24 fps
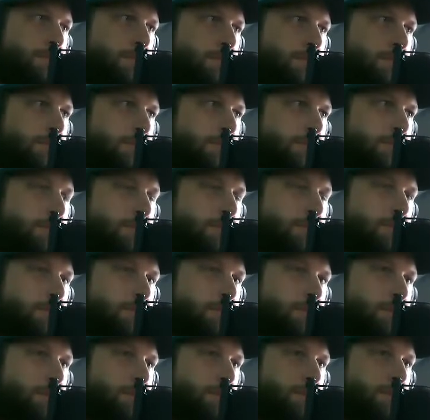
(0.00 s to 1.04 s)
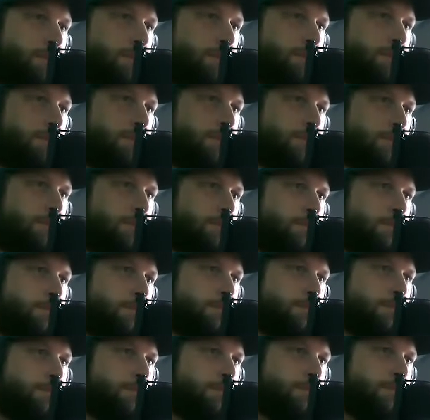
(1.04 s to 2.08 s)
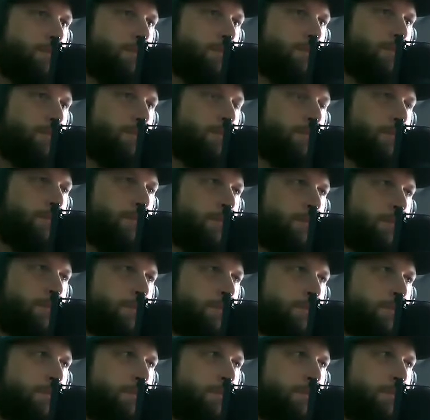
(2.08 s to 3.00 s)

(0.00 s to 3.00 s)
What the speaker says: [no speech]